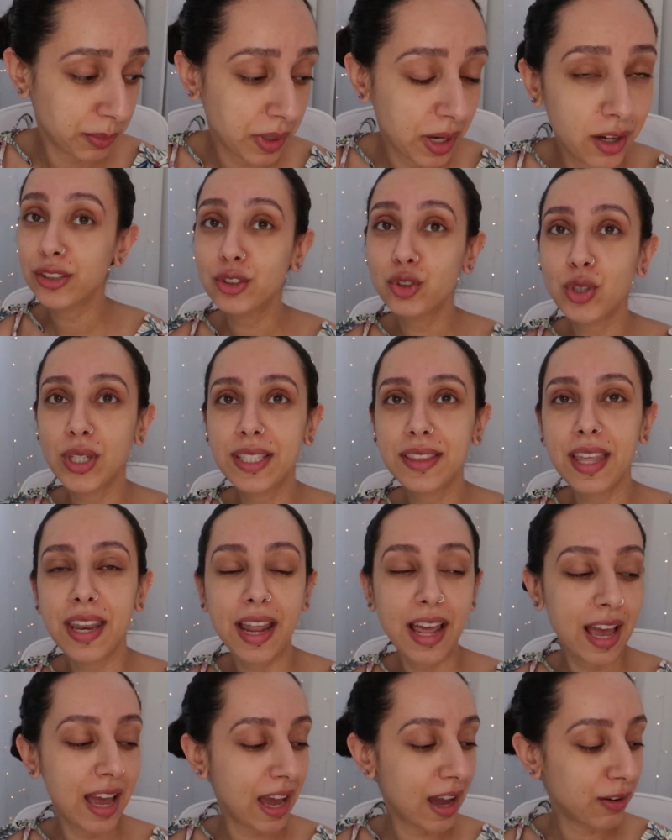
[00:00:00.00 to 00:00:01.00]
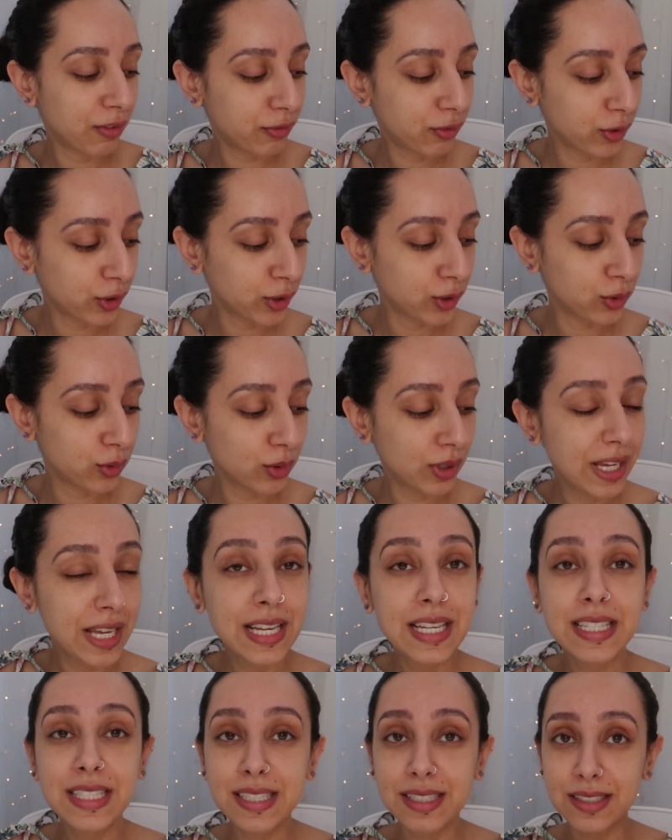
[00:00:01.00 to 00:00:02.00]
Another trick that I have for you,
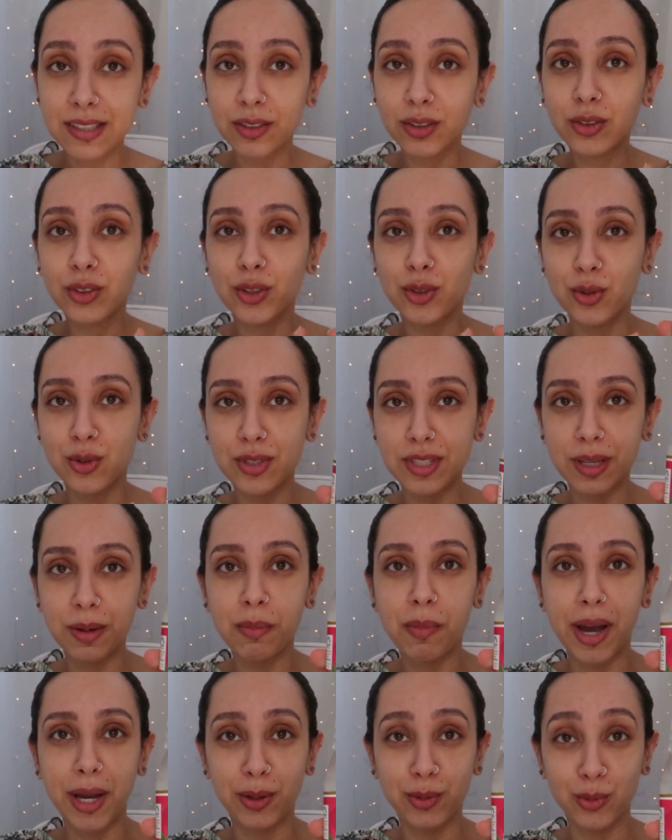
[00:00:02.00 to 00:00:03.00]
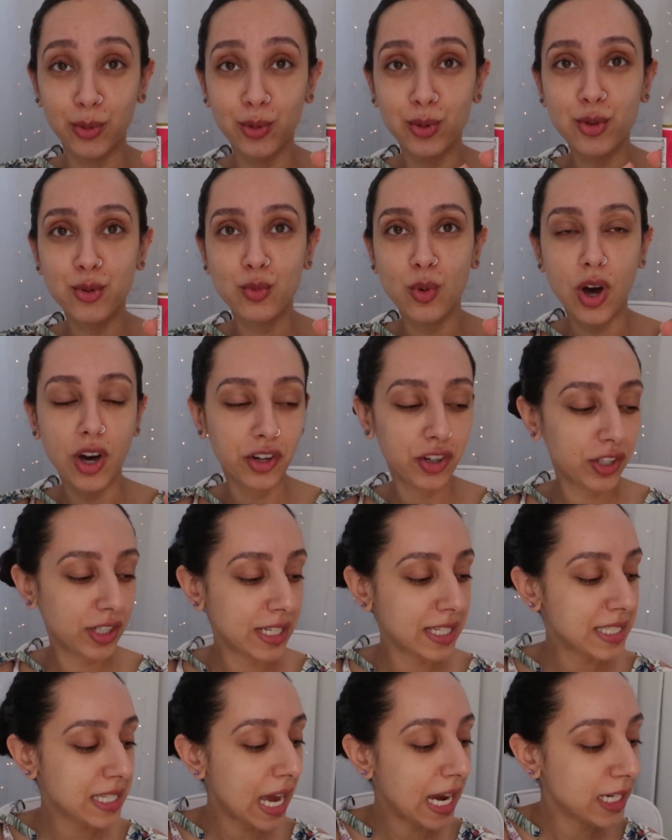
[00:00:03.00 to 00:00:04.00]
still using my rose water,
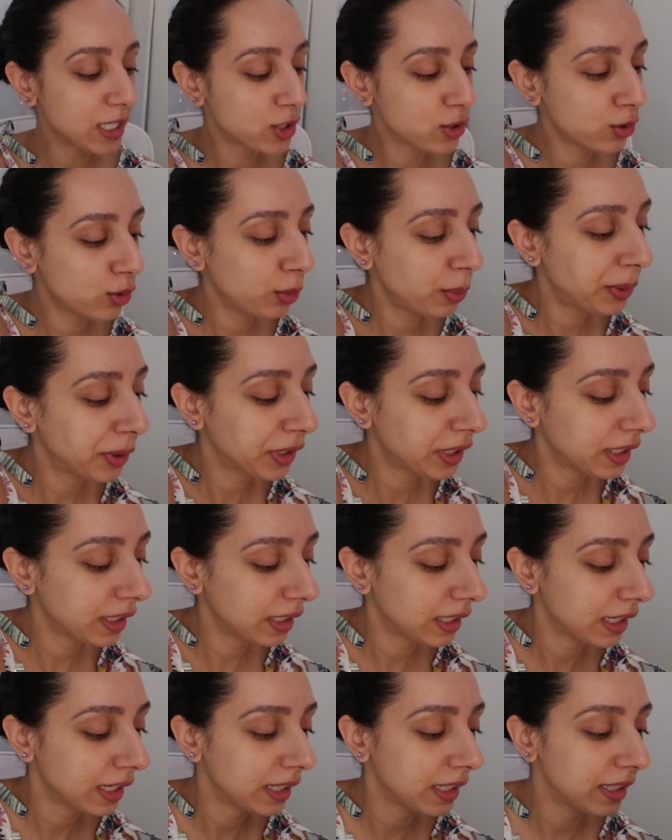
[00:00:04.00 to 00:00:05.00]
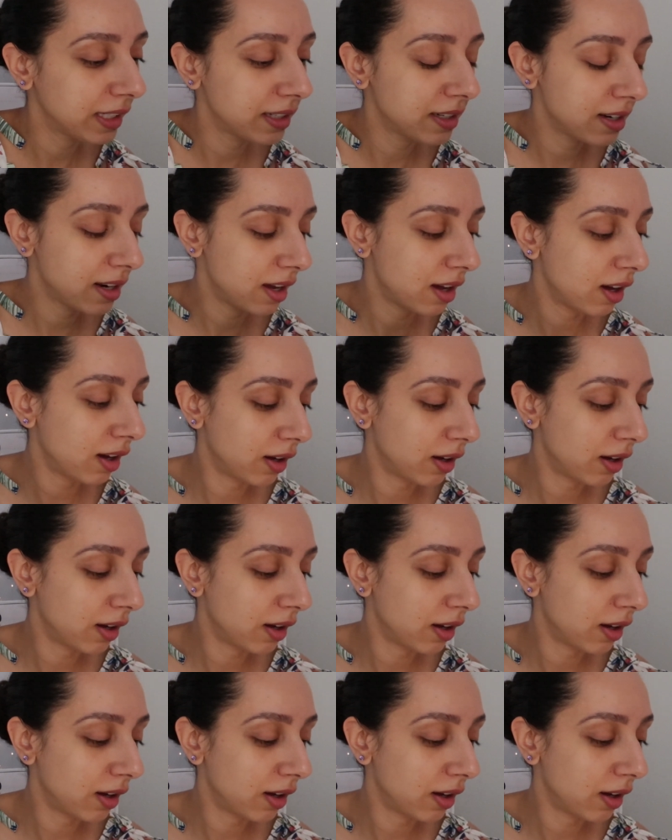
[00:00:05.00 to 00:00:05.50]
is I do put it in